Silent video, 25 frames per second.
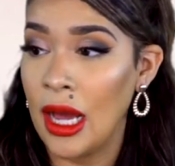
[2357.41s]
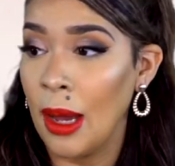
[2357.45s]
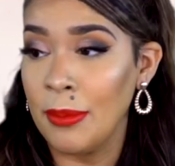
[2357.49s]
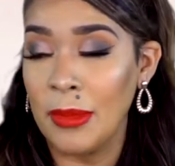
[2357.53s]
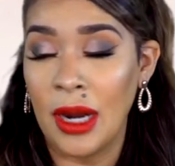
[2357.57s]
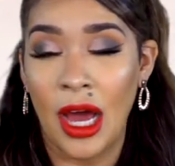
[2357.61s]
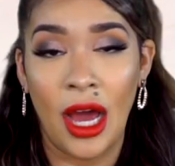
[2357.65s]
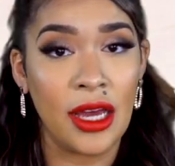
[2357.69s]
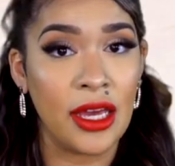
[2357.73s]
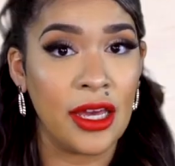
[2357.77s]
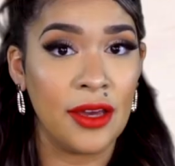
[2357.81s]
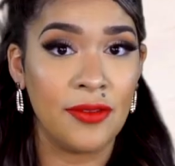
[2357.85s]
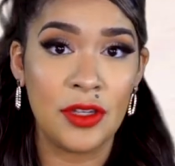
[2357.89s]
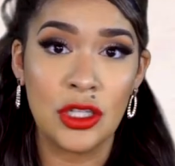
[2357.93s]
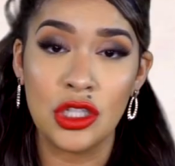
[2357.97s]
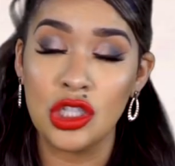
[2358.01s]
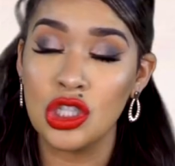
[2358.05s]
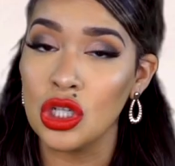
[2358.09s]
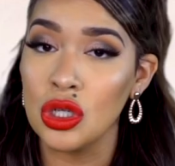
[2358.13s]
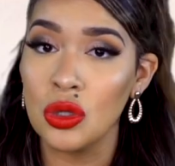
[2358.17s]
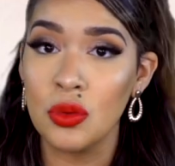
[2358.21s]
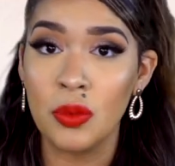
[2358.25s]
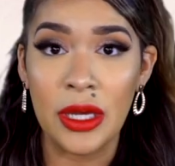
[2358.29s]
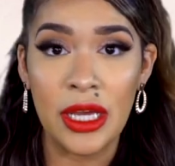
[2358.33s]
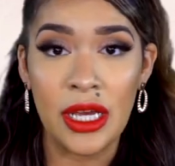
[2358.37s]
I'm not giving
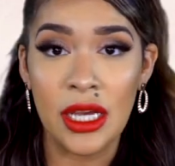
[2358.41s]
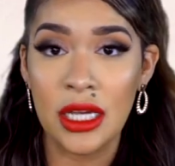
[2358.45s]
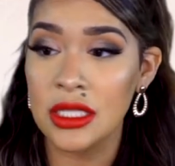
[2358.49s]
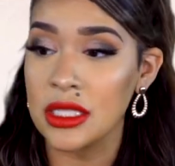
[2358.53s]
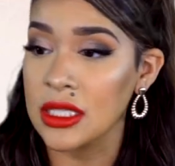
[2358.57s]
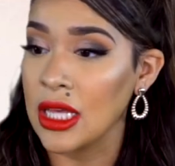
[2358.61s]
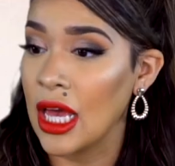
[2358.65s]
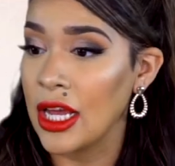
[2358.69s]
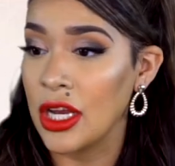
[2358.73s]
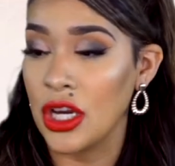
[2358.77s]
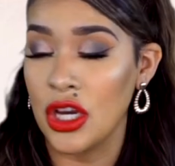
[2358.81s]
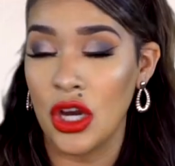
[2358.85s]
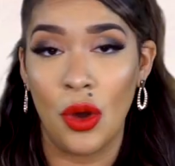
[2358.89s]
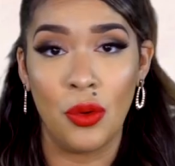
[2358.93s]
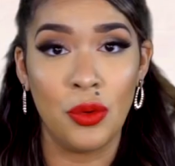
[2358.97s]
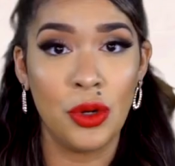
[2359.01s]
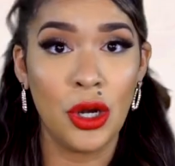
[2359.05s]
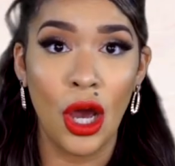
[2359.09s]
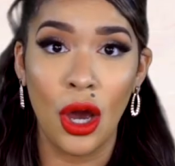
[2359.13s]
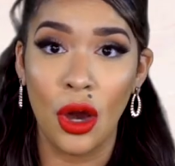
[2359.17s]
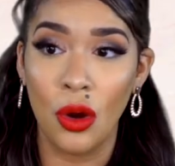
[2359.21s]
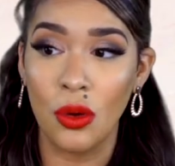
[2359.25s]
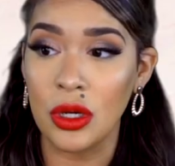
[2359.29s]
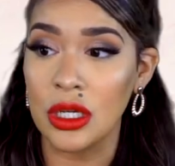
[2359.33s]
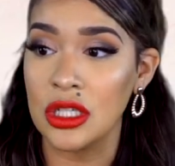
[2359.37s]
2 weeks. Like, no,
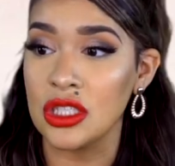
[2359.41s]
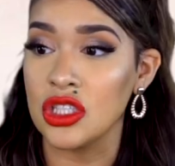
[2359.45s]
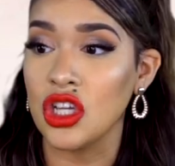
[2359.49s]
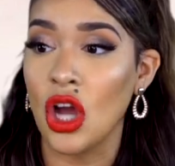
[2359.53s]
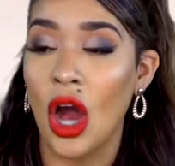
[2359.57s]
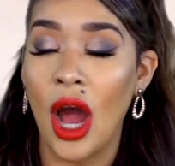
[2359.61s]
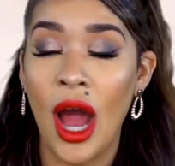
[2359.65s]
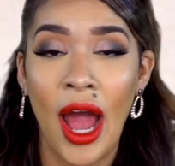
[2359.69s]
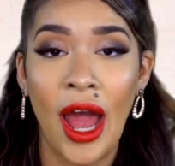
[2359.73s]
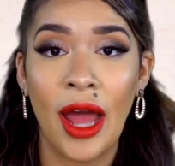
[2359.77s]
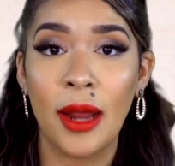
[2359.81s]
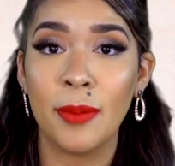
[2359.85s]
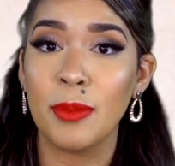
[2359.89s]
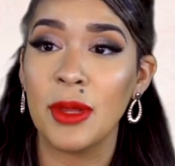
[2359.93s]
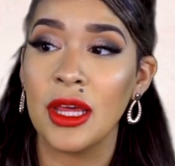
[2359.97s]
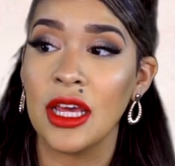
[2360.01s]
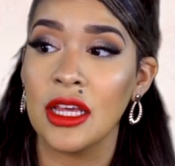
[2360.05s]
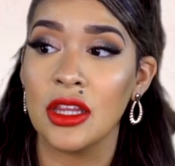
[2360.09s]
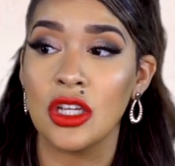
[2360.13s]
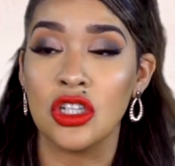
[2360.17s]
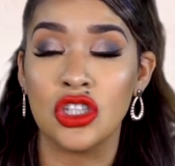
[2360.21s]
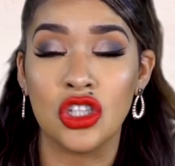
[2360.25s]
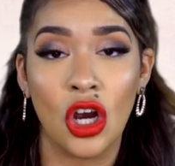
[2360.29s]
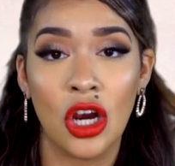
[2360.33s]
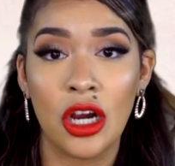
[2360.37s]
because y'all had me
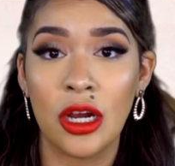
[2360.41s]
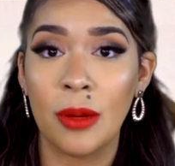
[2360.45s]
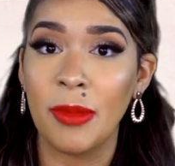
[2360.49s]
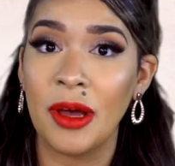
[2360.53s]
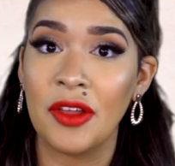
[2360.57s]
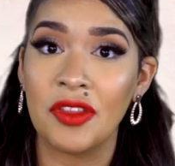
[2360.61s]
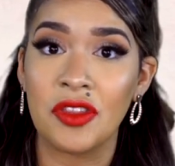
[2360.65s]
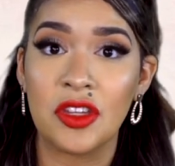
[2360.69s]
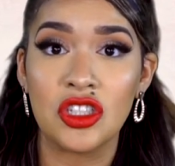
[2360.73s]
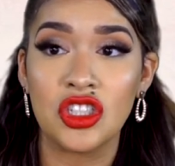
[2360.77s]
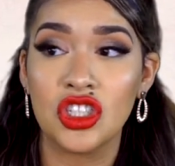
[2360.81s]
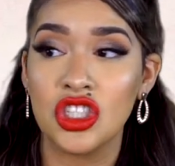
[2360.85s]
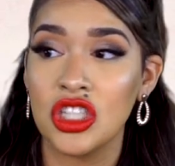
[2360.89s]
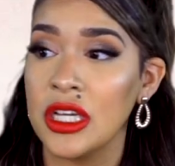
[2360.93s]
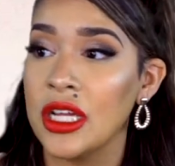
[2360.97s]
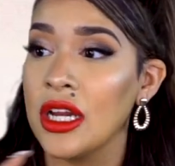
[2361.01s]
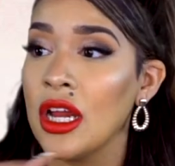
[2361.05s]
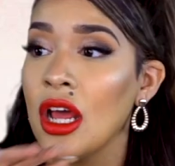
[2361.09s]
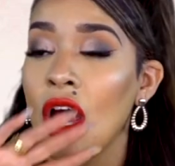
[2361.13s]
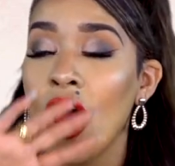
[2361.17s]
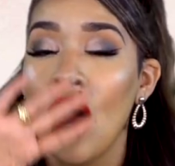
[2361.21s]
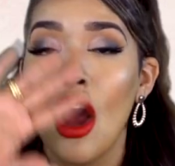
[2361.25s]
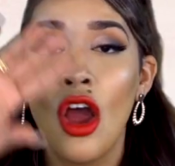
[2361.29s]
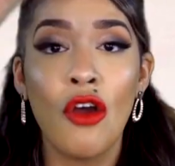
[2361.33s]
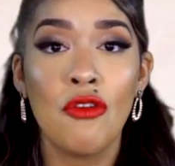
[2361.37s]
in the dark about this
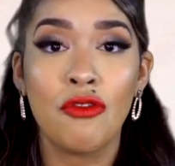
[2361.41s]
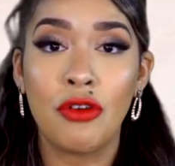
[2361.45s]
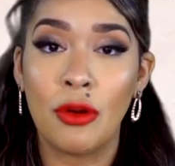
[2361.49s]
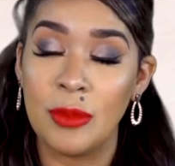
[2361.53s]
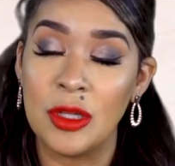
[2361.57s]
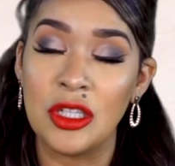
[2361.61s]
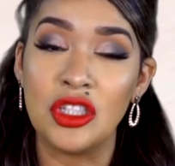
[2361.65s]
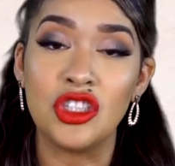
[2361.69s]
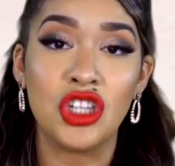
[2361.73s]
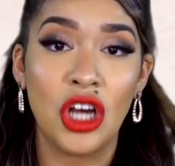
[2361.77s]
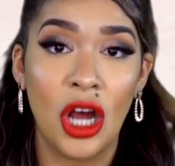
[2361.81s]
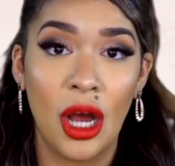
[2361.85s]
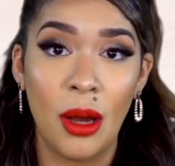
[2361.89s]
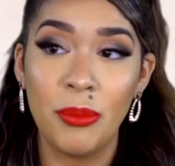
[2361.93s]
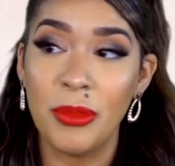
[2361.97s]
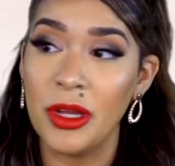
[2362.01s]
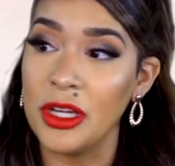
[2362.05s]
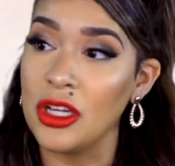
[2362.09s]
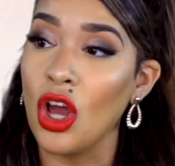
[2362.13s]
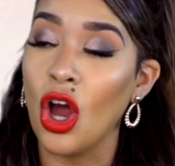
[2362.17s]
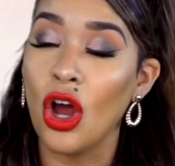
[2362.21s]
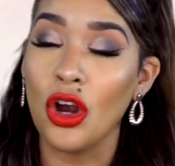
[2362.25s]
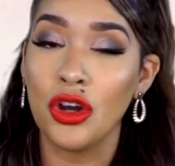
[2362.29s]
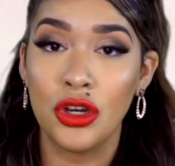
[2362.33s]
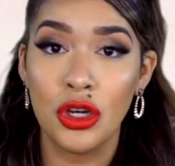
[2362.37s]
shit from the jump.
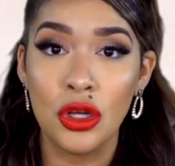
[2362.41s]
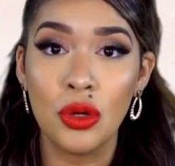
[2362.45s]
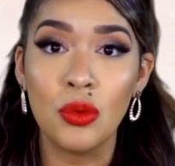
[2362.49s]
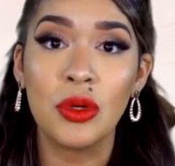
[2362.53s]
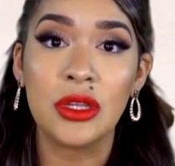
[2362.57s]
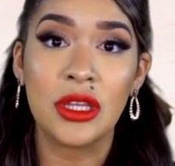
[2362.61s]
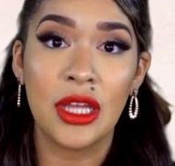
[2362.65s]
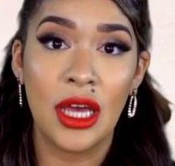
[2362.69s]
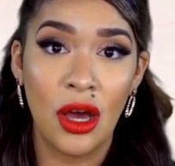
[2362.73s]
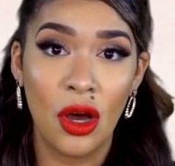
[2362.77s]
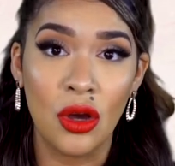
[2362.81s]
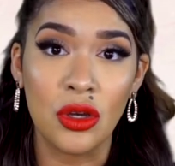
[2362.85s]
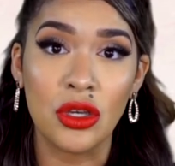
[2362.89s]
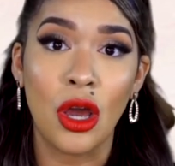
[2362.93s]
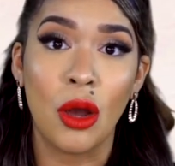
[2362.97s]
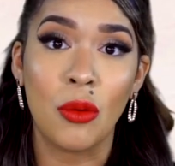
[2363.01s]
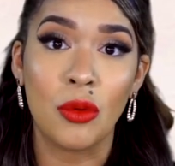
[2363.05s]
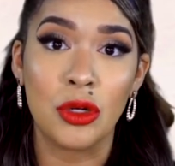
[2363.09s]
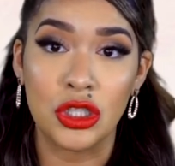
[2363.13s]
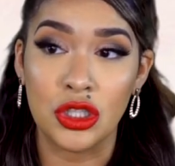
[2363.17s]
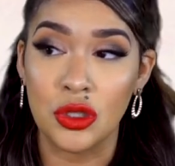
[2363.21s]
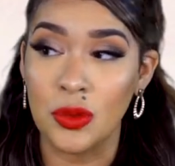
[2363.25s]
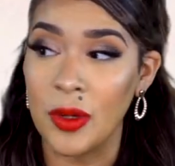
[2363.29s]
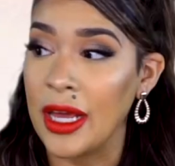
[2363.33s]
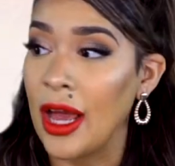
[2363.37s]
And y'all knew what the hell y'all
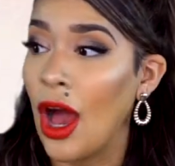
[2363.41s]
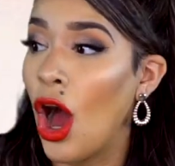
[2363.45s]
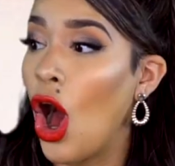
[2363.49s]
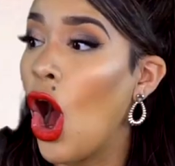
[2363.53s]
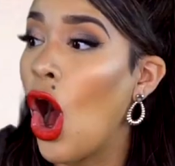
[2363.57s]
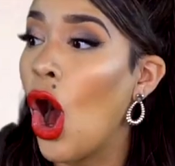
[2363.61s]
were doing.